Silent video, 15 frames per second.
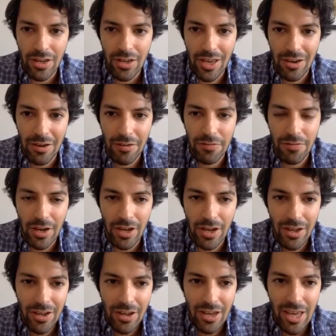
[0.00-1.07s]
kind of
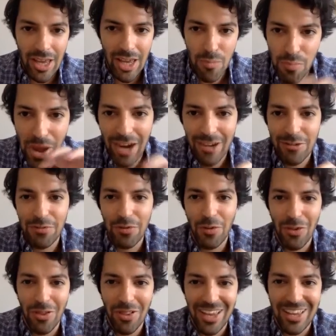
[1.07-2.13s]

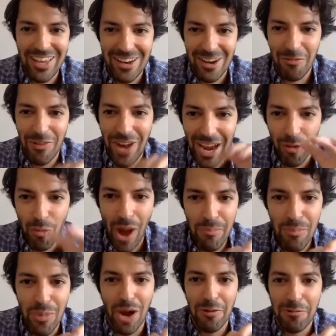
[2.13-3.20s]
impactful, like kind of like
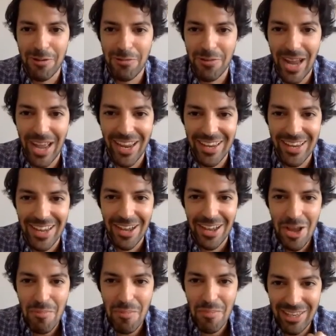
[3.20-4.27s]
wrap up of like
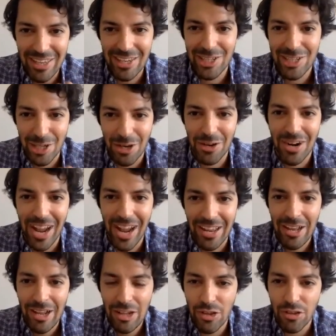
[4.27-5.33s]
making sure like
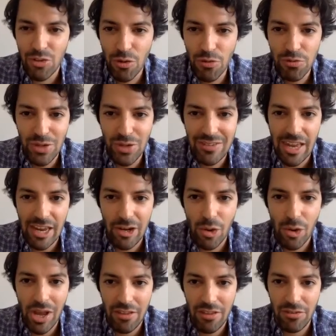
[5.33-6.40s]
the 2-3
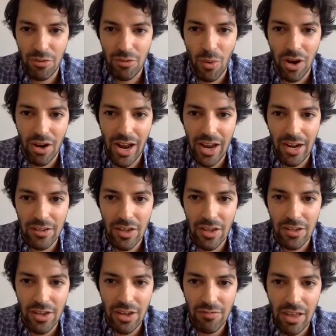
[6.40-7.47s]
takeaways you want like
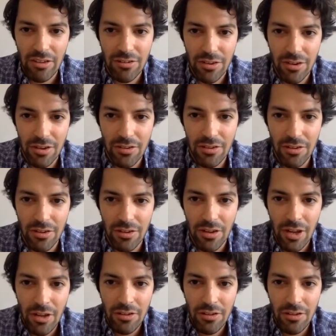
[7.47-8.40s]
the investor to